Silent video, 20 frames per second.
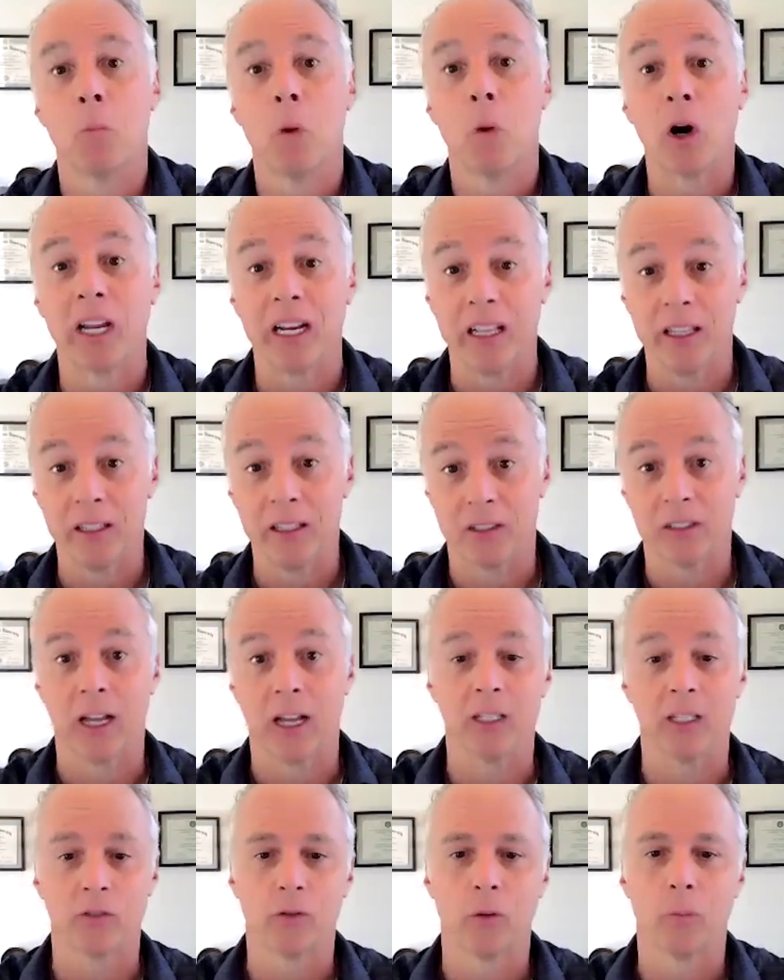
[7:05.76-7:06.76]
the market
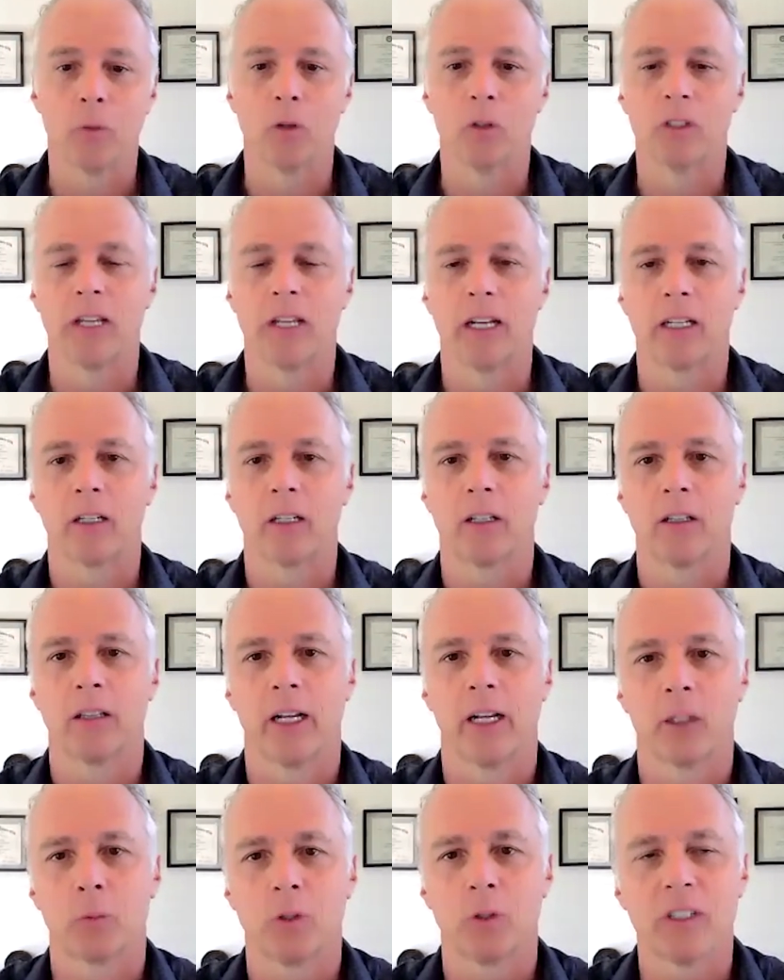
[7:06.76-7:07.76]
insights from those technical
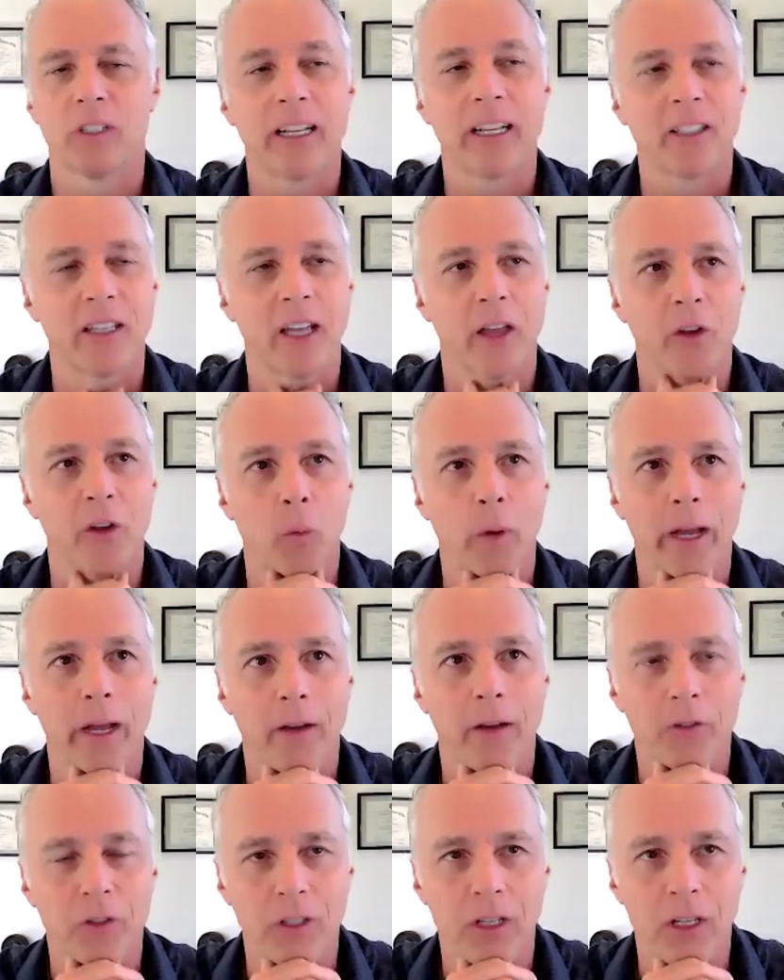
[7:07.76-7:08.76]
experts. I guess the other
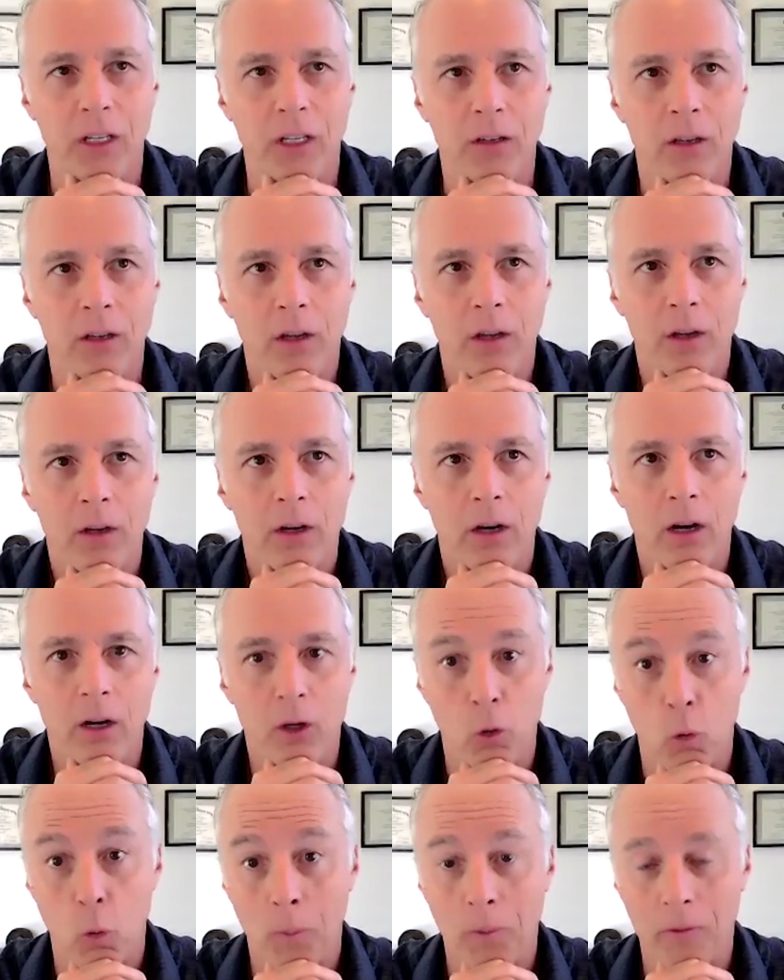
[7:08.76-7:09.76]
way I've seen
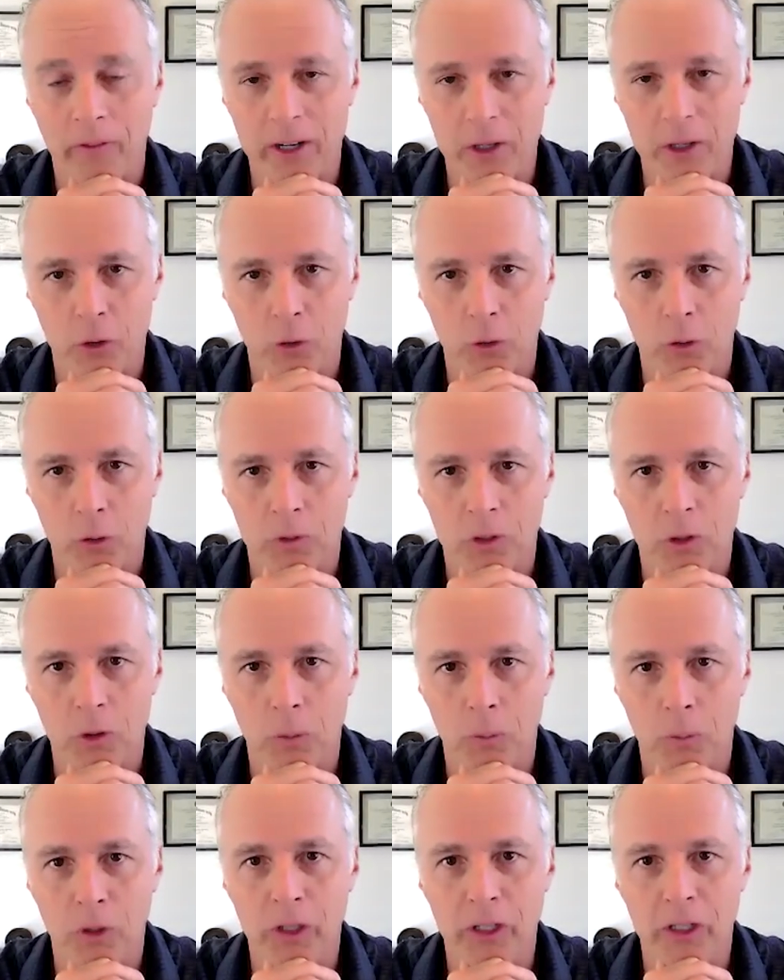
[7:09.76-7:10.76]
corporate venture groups
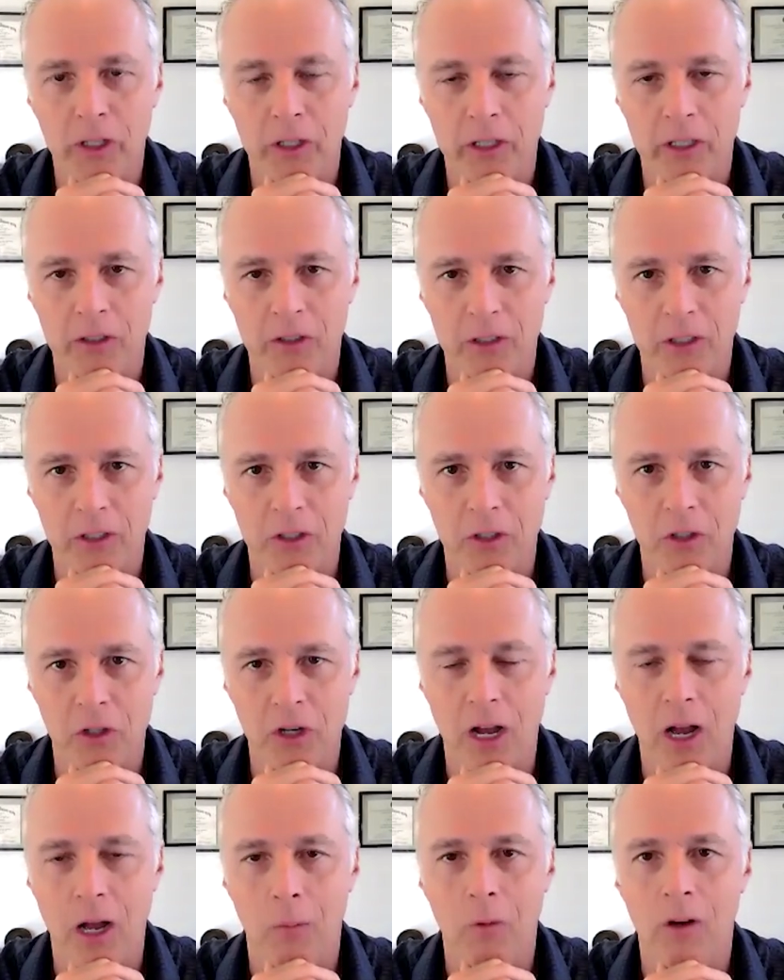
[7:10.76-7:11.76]
do a pretty good, consistent
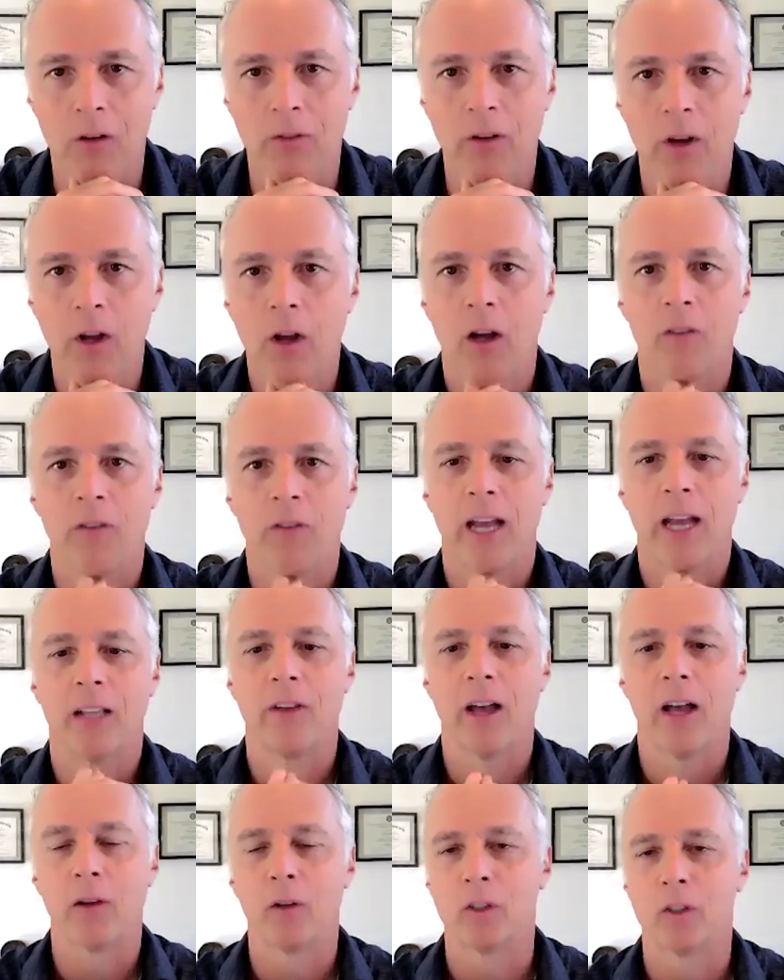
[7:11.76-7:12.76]
job of
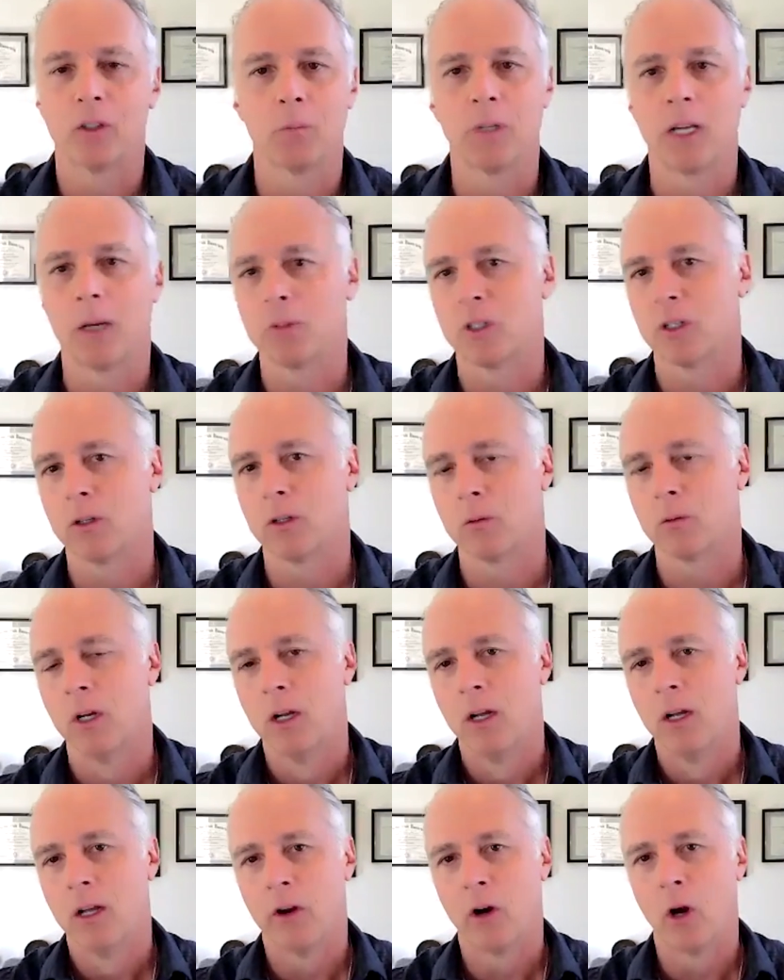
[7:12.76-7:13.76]
adding value. Sometimes they're
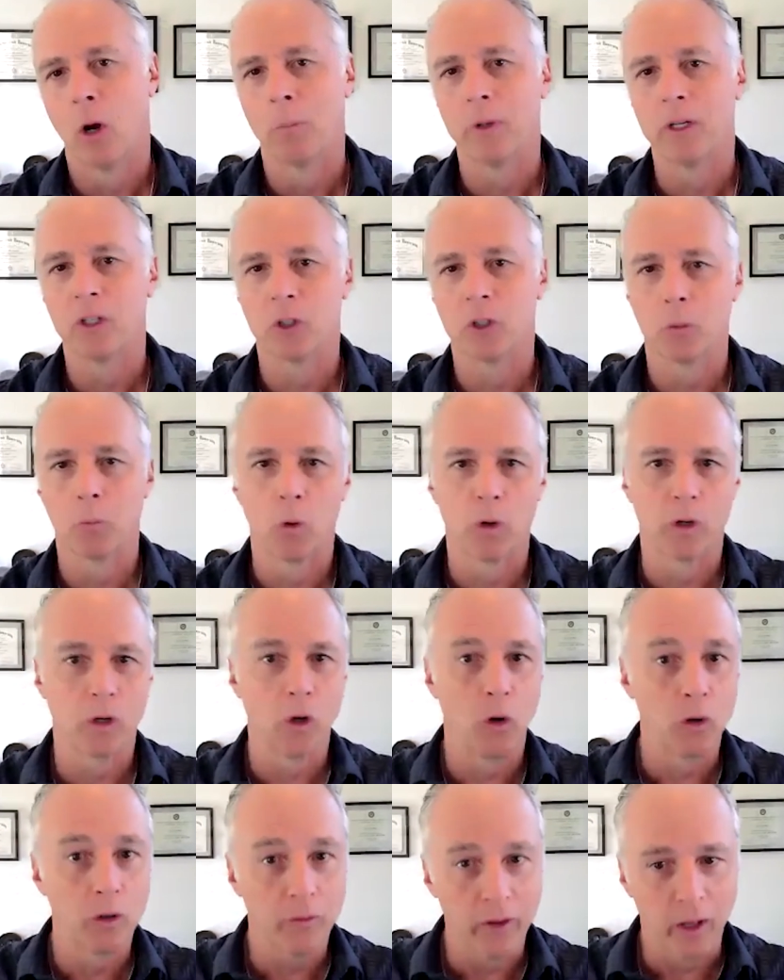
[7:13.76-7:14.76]
helping to support
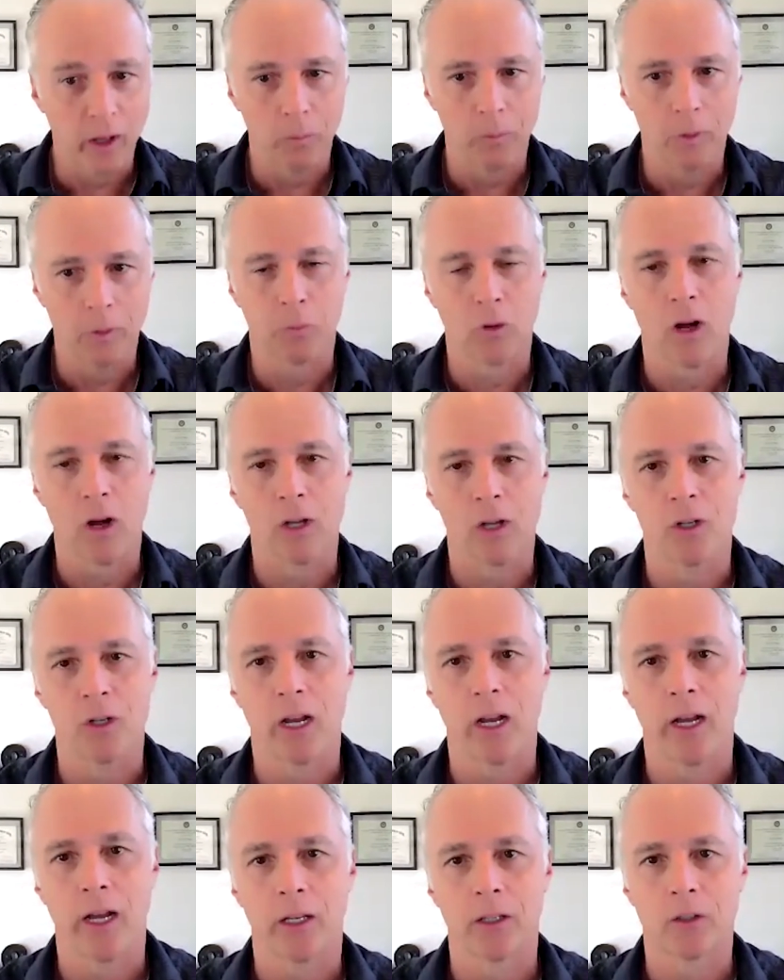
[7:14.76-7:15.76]
co-development
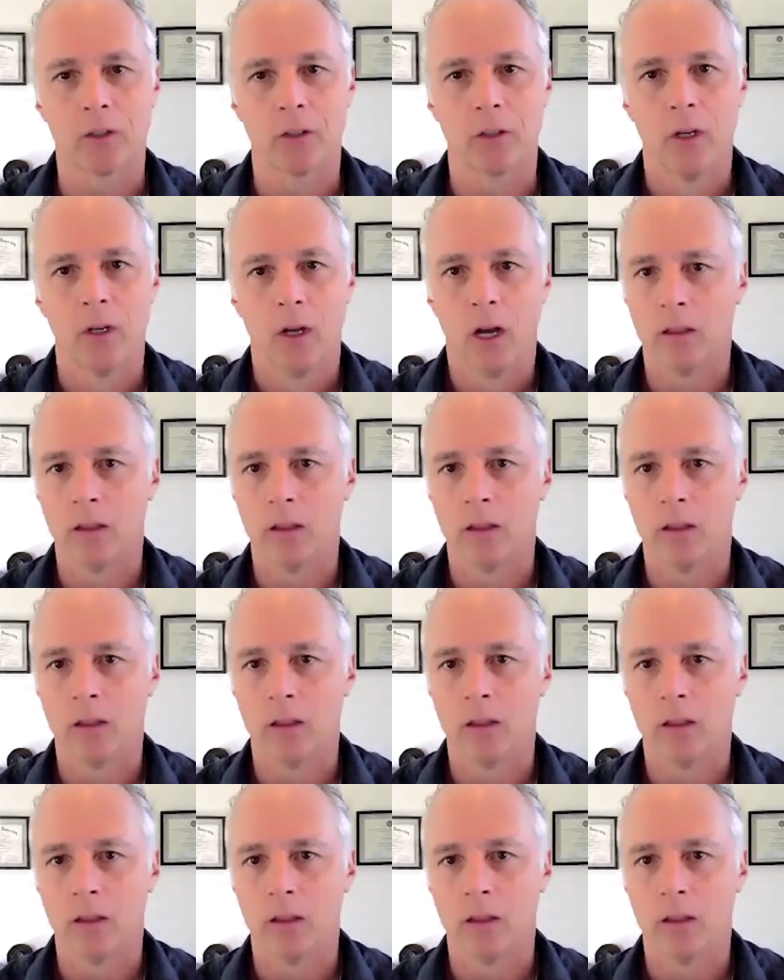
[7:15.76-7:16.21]
projects.